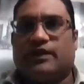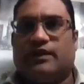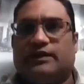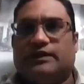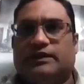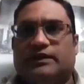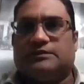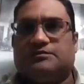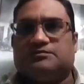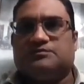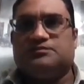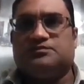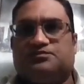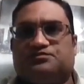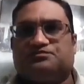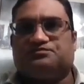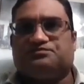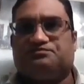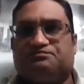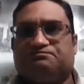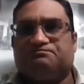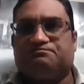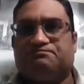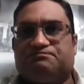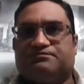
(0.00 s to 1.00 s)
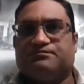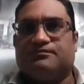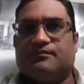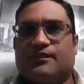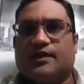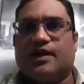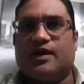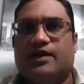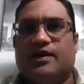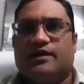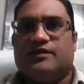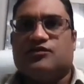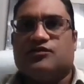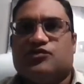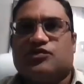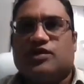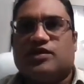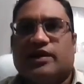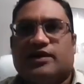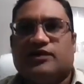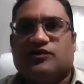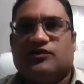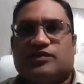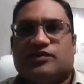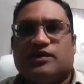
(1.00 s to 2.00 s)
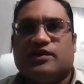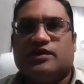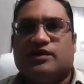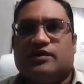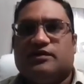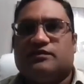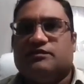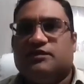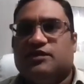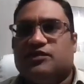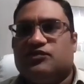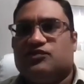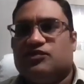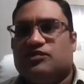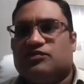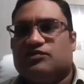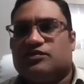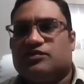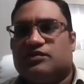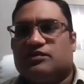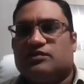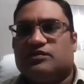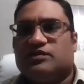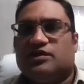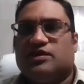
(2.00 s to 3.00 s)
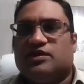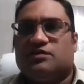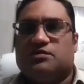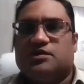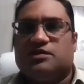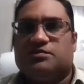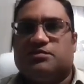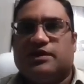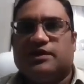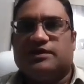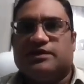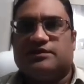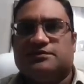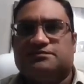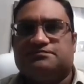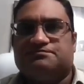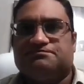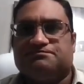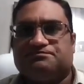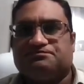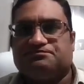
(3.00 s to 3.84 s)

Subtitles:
Okay. All right, so I guess it's a little bit better.